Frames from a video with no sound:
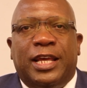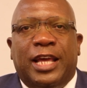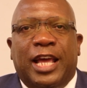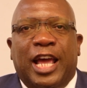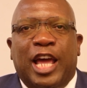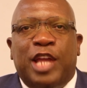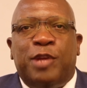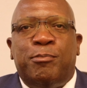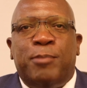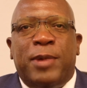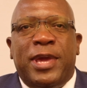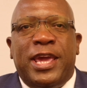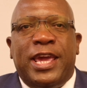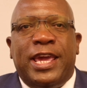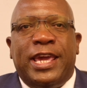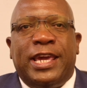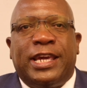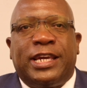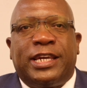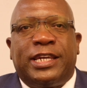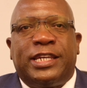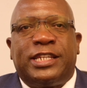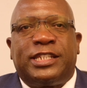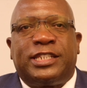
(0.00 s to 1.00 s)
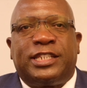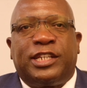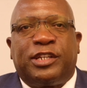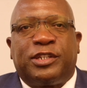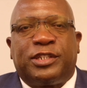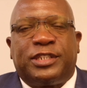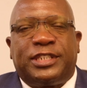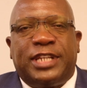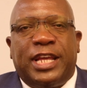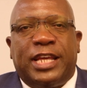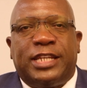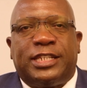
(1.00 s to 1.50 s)
and make a
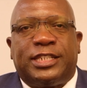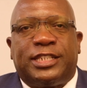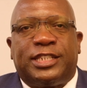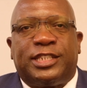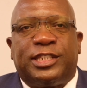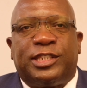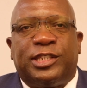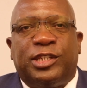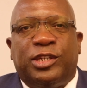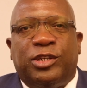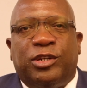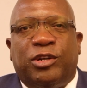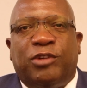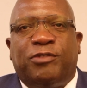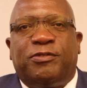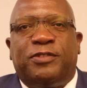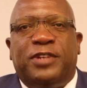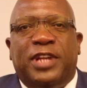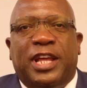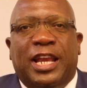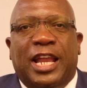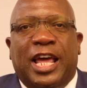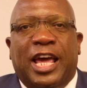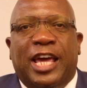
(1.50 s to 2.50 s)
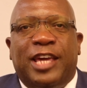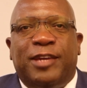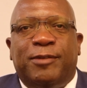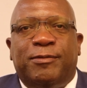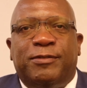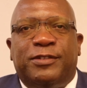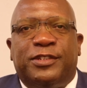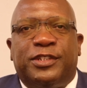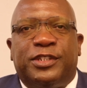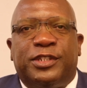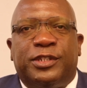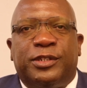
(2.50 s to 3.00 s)
success of their
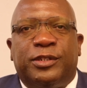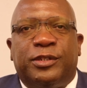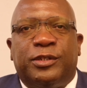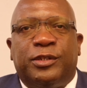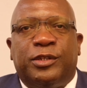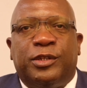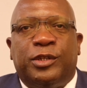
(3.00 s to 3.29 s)
lives.